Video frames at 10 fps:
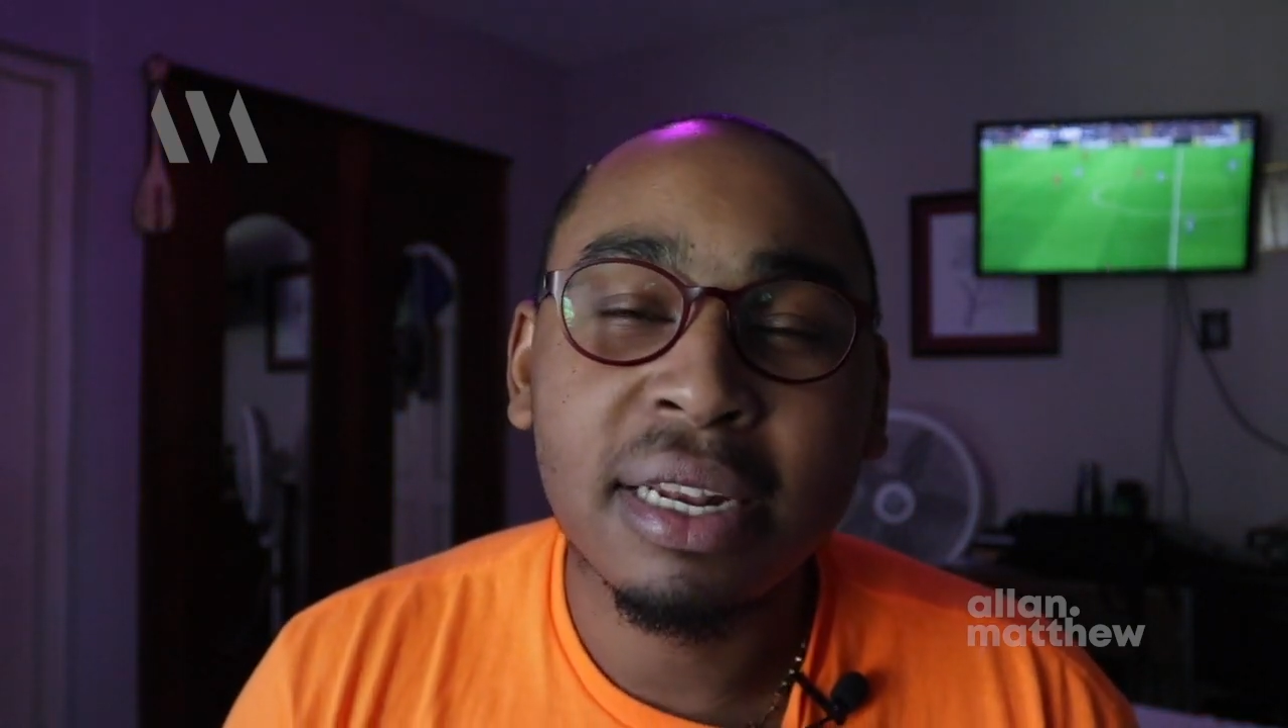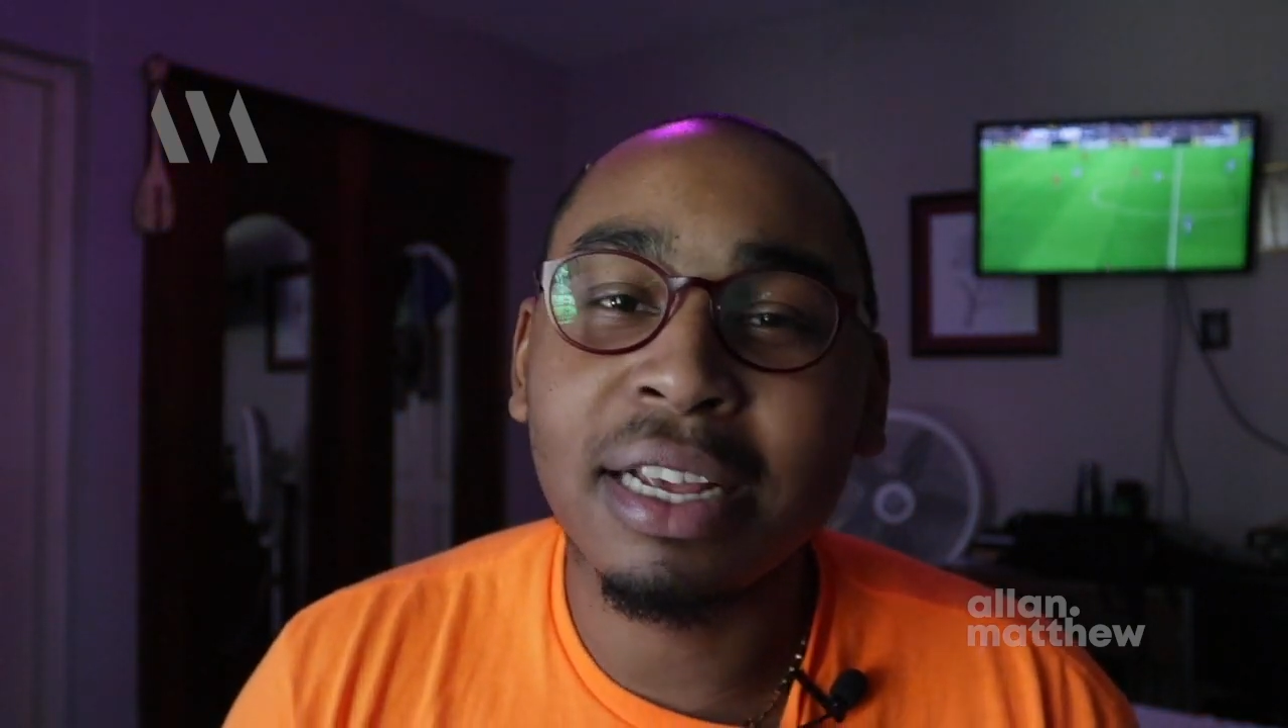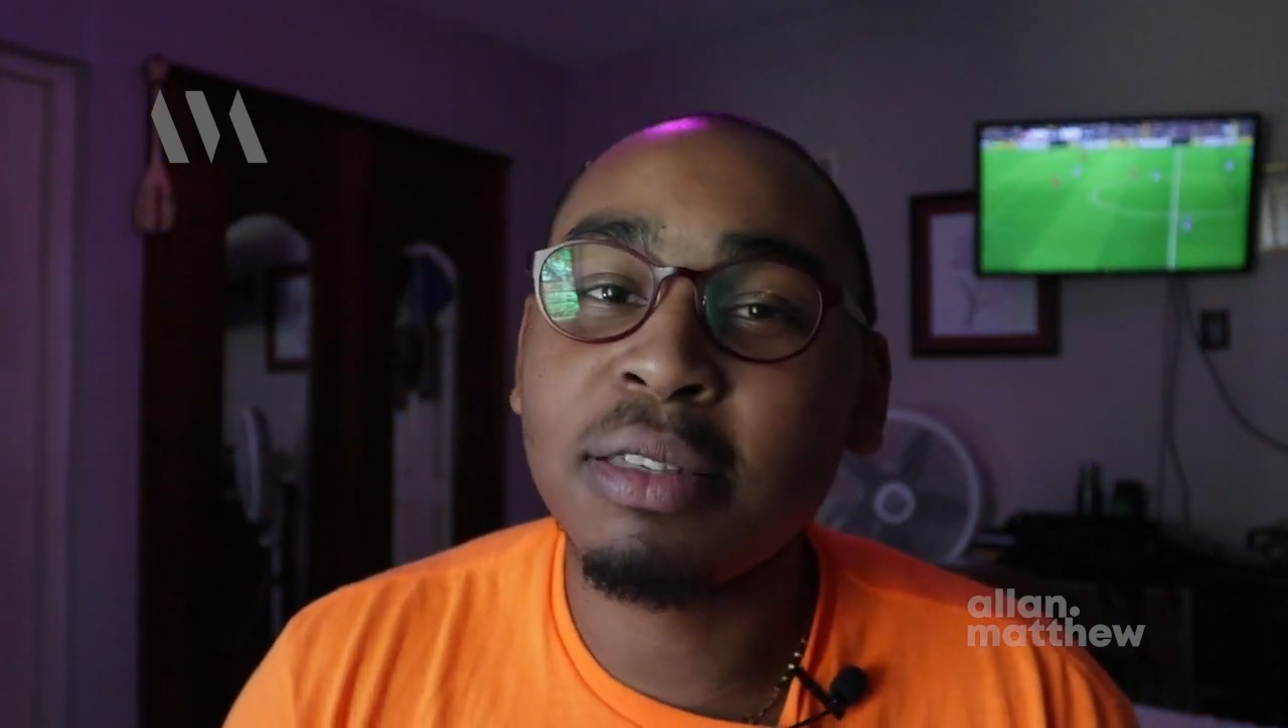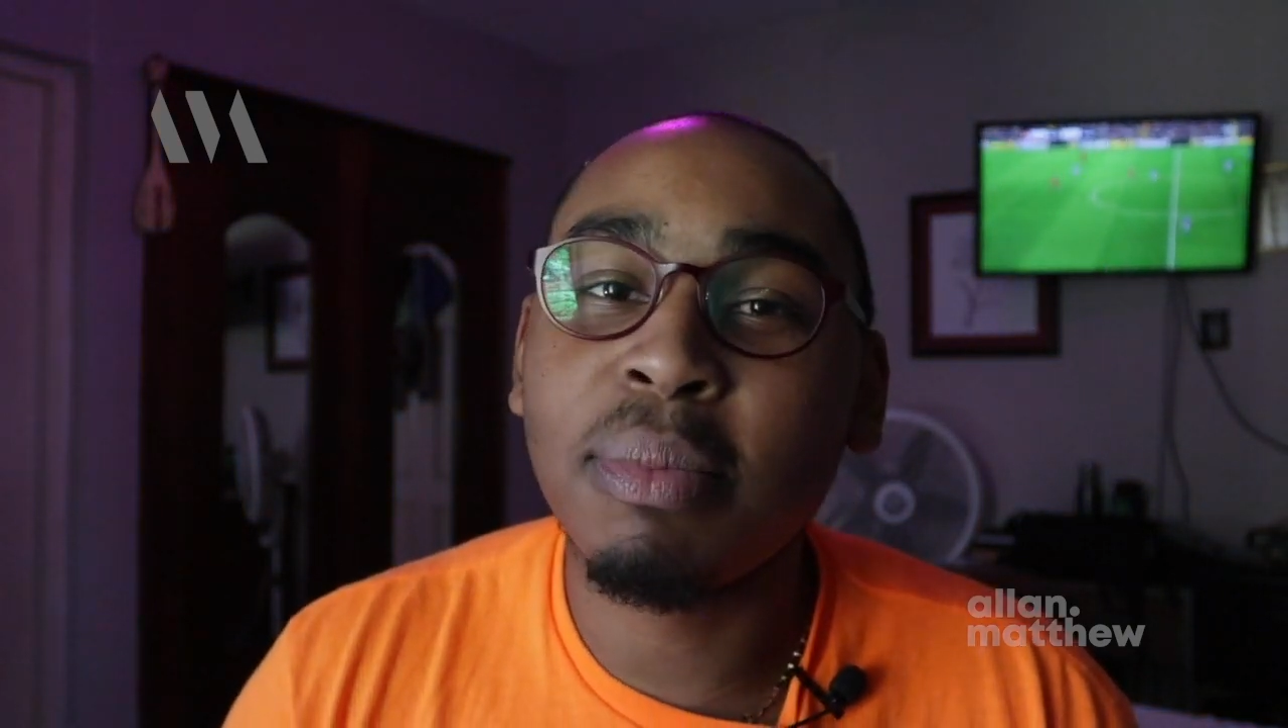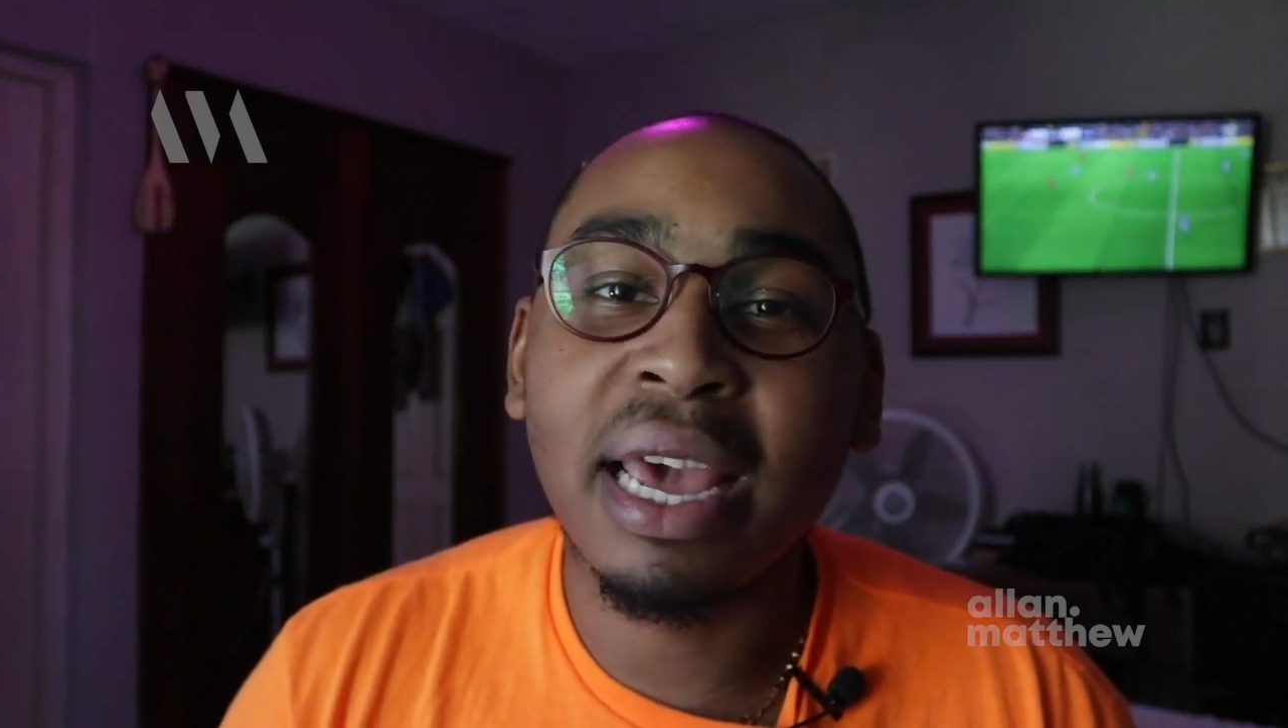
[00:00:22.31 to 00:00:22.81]

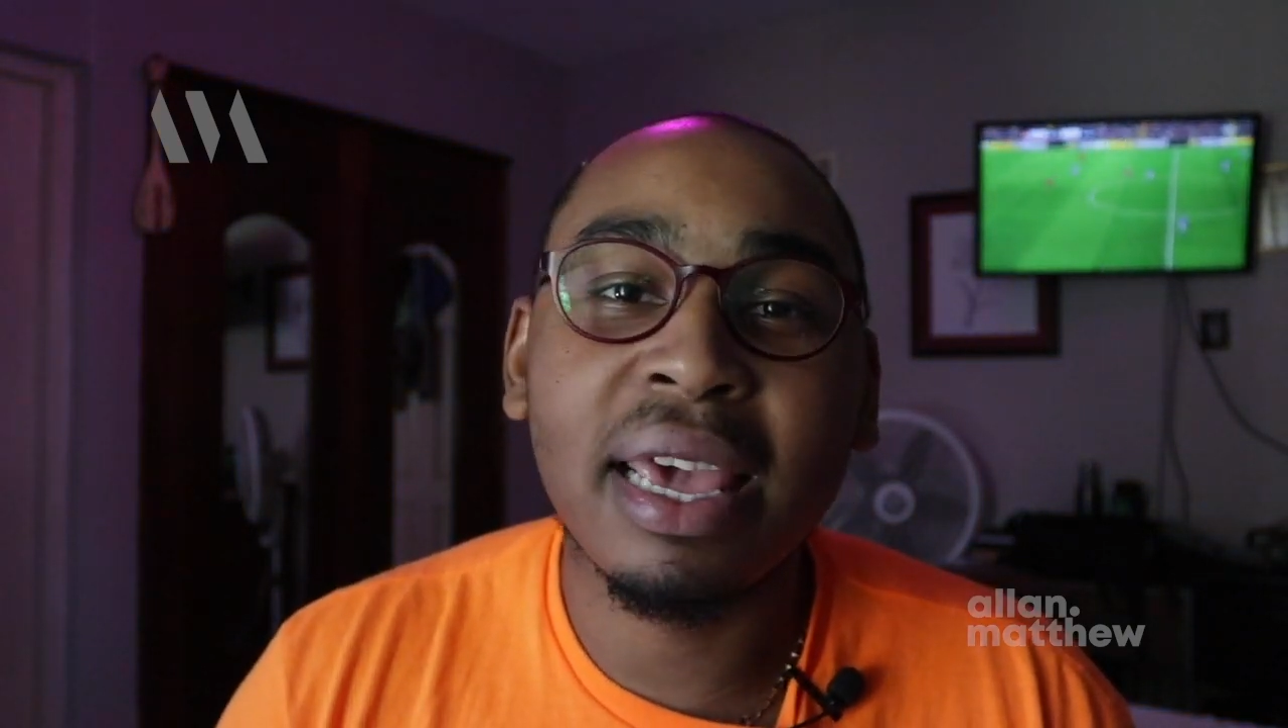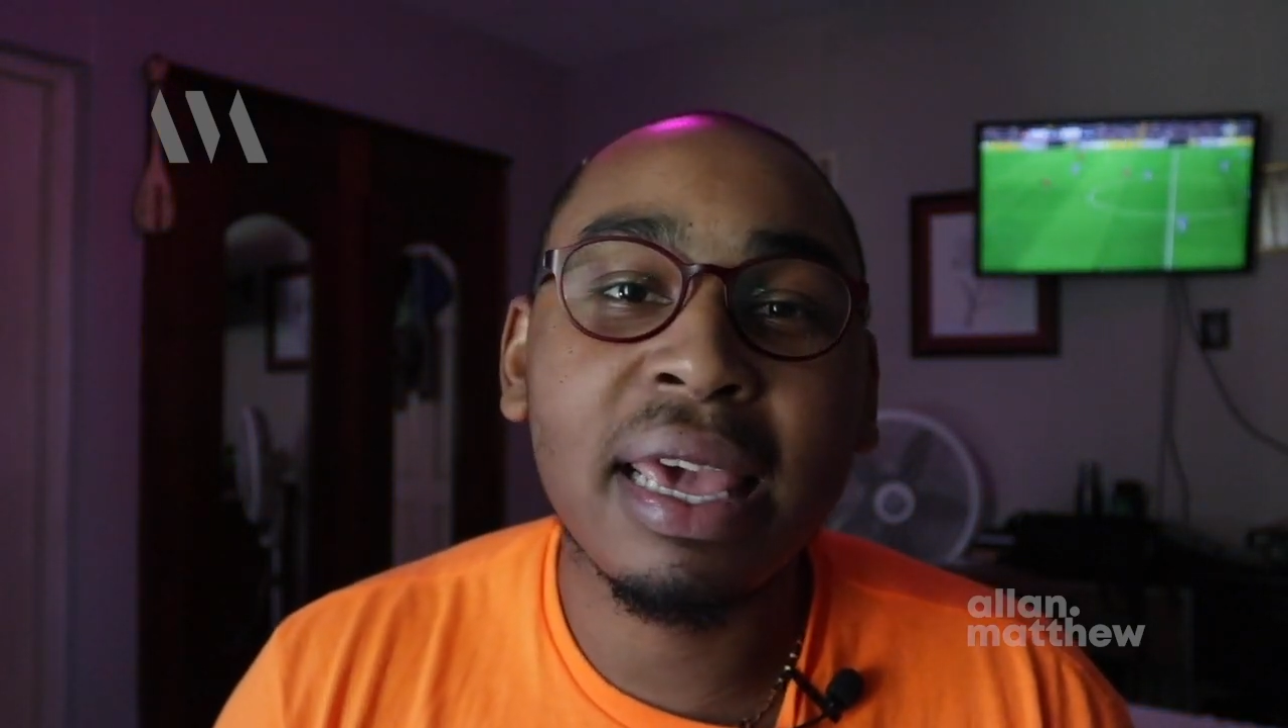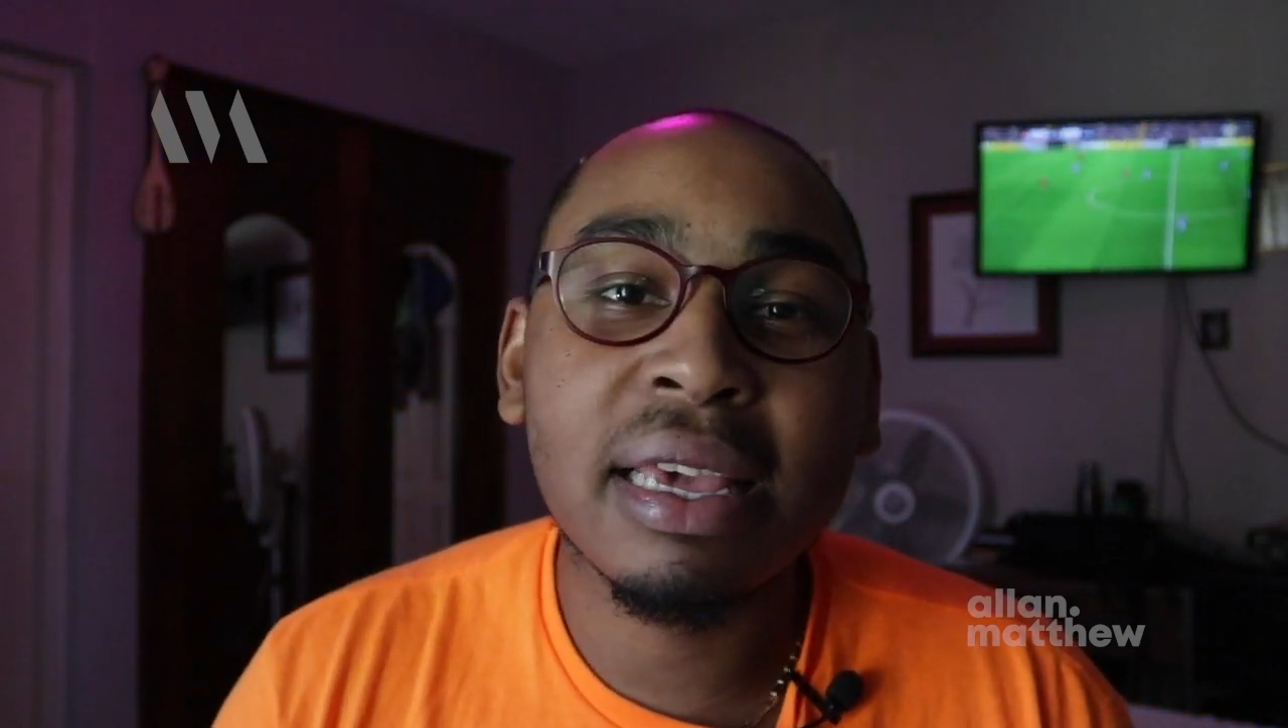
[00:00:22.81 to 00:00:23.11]
that's my